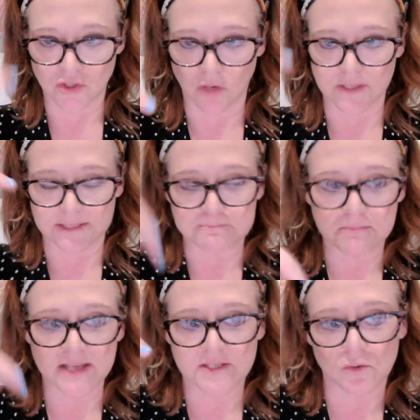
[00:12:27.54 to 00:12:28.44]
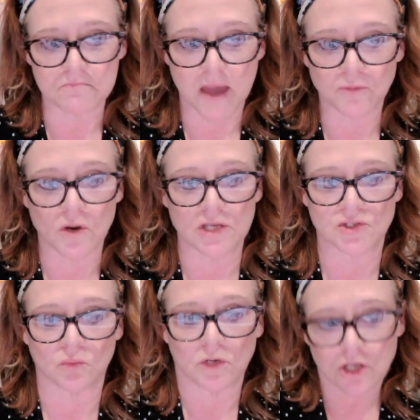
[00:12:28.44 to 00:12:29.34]
So it's muscle memory.
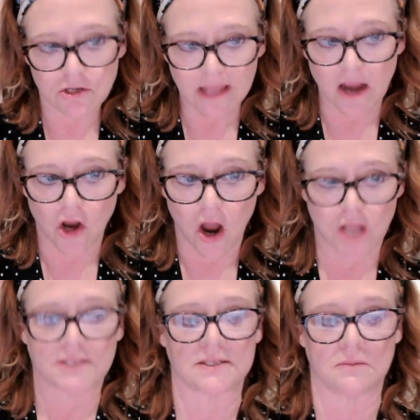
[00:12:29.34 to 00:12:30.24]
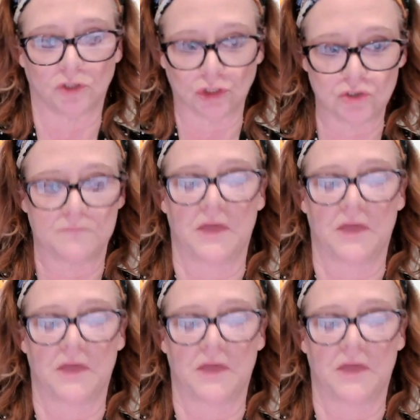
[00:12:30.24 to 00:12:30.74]
So when you're in that constant loop,